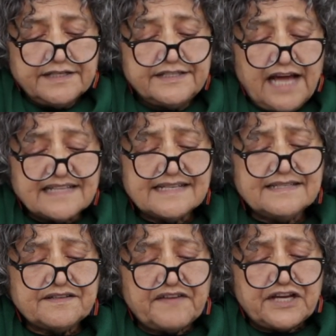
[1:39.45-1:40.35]

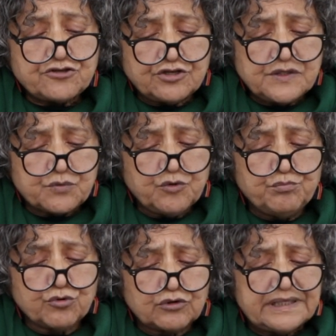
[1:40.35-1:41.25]
dozens of Asians were
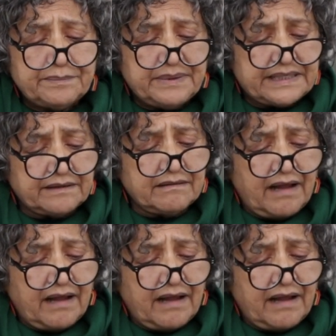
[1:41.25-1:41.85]
brutally beaten